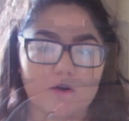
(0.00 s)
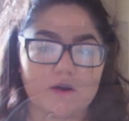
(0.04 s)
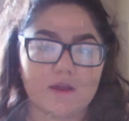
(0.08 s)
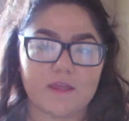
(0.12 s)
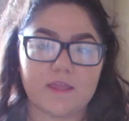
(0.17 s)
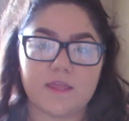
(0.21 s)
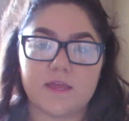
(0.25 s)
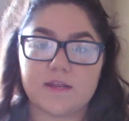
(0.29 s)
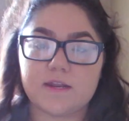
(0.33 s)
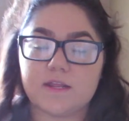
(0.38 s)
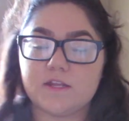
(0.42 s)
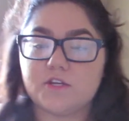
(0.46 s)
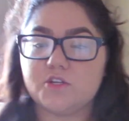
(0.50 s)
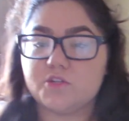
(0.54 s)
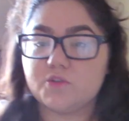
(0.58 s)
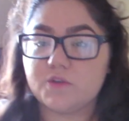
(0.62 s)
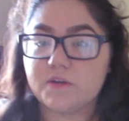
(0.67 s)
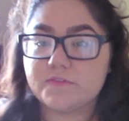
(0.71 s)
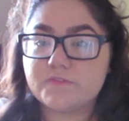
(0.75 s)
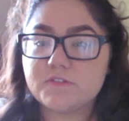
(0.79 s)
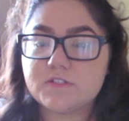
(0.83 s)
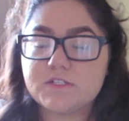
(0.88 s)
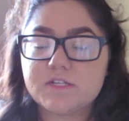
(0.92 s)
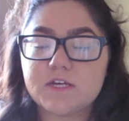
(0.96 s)
Alright, and I do
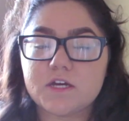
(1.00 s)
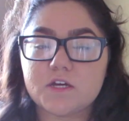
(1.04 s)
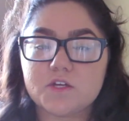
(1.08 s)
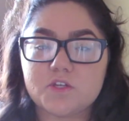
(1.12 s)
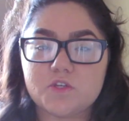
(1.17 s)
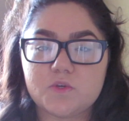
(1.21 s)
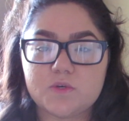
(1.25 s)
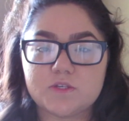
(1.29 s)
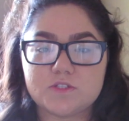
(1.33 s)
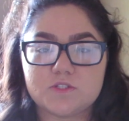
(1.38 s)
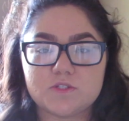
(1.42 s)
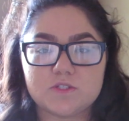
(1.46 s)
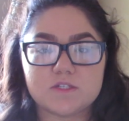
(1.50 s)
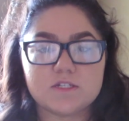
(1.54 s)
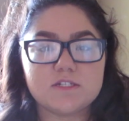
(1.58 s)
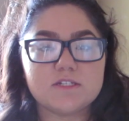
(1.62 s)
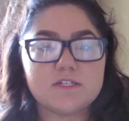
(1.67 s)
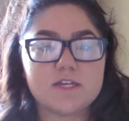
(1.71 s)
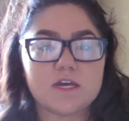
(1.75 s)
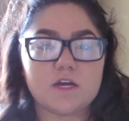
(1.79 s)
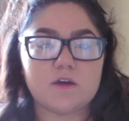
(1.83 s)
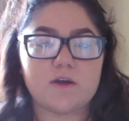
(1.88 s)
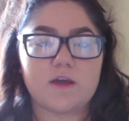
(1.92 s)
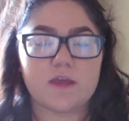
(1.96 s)
have to tell you, as you can
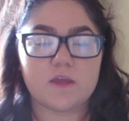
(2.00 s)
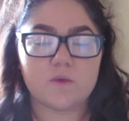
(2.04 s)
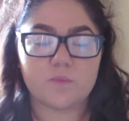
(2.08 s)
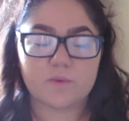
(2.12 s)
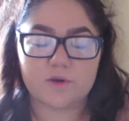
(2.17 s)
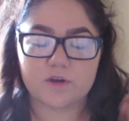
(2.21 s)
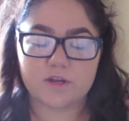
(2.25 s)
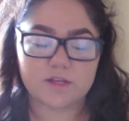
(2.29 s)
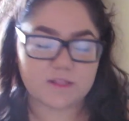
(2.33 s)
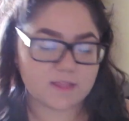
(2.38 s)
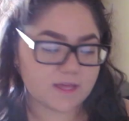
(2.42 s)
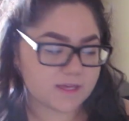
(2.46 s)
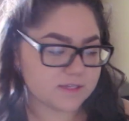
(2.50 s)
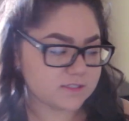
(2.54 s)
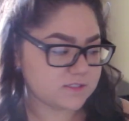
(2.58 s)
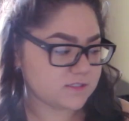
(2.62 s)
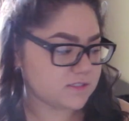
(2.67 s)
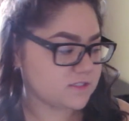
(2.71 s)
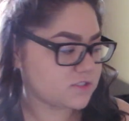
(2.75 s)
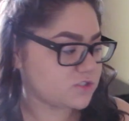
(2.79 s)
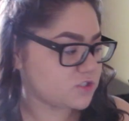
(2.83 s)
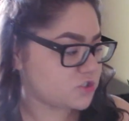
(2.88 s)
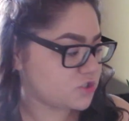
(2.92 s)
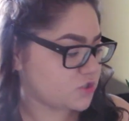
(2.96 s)
tell, I wear
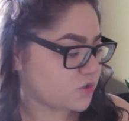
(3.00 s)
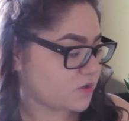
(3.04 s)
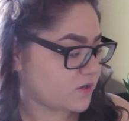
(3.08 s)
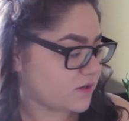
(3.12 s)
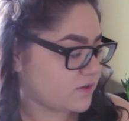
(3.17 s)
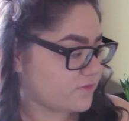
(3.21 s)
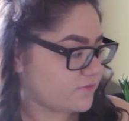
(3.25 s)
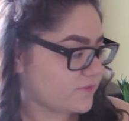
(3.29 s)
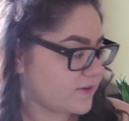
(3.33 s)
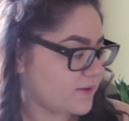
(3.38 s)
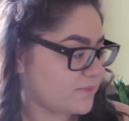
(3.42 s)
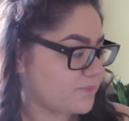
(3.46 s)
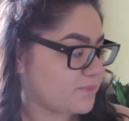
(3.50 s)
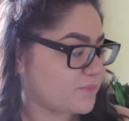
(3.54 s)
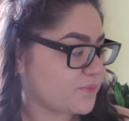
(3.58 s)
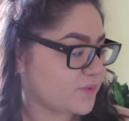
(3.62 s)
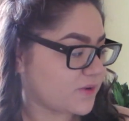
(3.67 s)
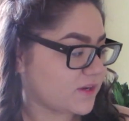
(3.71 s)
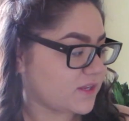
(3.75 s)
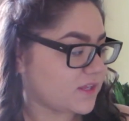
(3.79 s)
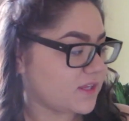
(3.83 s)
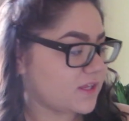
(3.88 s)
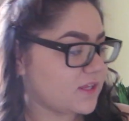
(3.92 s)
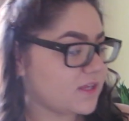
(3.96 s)
glasses, so if I
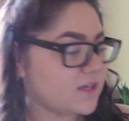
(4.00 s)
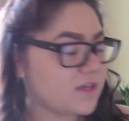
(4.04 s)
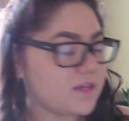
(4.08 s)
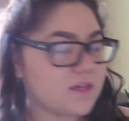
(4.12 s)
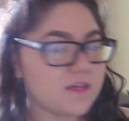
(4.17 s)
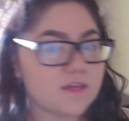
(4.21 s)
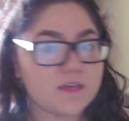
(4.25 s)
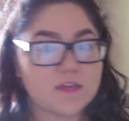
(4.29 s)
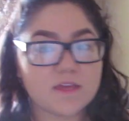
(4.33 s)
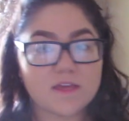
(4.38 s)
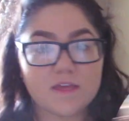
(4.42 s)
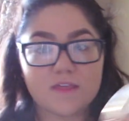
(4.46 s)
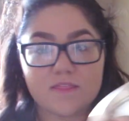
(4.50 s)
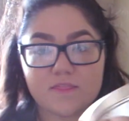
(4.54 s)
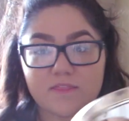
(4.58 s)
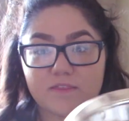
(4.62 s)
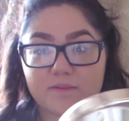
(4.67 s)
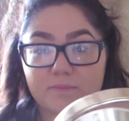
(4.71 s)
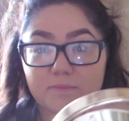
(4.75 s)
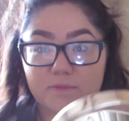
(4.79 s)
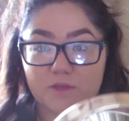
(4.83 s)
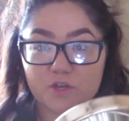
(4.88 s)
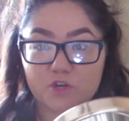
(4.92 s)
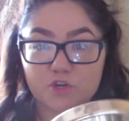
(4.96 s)
bring the
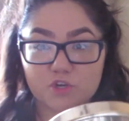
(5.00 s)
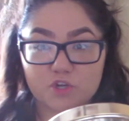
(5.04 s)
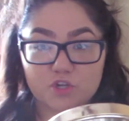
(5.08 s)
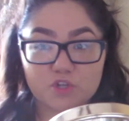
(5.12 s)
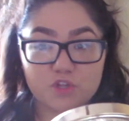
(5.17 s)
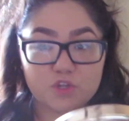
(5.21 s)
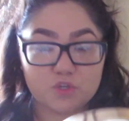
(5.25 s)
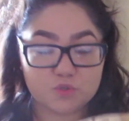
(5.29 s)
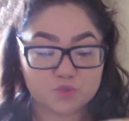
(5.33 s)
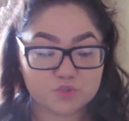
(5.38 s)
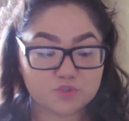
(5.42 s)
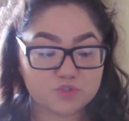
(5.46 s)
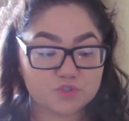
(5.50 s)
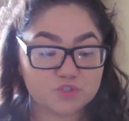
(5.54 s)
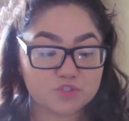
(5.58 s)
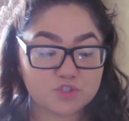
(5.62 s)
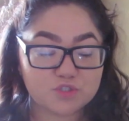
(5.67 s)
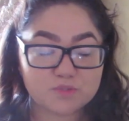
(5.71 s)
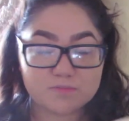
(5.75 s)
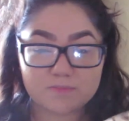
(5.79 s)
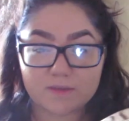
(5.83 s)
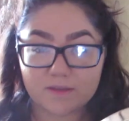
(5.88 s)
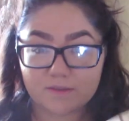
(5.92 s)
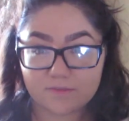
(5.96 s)
mirror closer
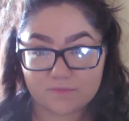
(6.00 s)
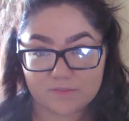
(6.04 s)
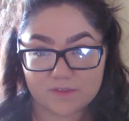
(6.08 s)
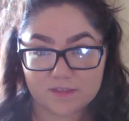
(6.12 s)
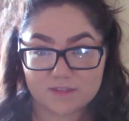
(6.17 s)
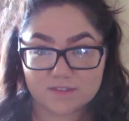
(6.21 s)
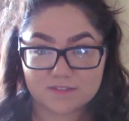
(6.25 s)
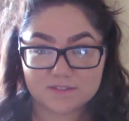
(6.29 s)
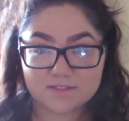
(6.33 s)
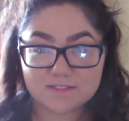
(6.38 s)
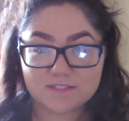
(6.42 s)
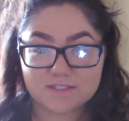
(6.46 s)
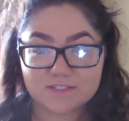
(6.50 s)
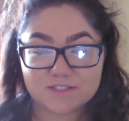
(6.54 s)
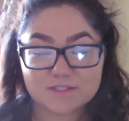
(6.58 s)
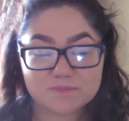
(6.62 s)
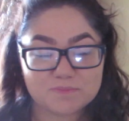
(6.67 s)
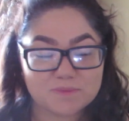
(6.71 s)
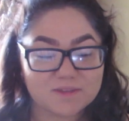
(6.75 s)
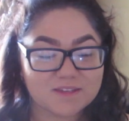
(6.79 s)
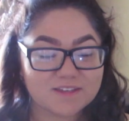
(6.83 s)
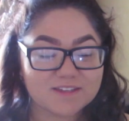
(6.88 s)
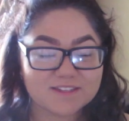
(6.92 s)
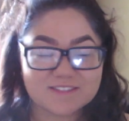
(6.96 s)
to my face, it's
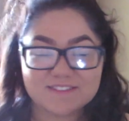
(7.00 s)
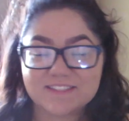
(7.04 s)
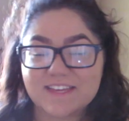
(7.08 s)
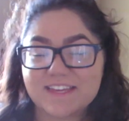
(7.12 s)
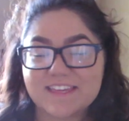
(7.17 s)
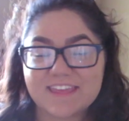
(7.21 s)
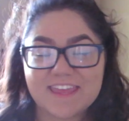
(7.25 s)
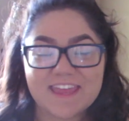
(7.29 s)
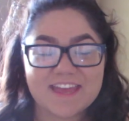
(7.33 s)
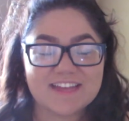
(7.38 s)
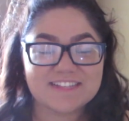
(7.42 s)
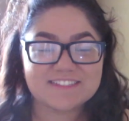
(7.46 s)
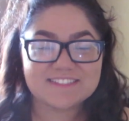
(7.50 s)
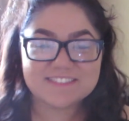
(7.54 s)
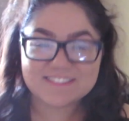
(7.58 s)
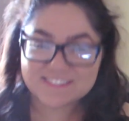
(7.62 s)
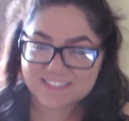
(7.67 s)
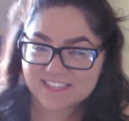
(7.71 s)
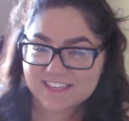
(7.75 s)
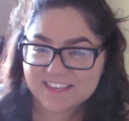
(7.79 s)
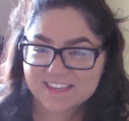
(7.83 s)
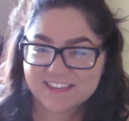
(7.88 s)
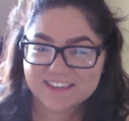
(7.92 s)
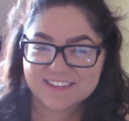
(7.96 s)
because I can't
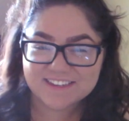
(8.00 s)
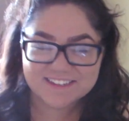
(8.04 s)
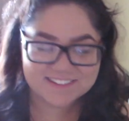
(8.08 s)
see.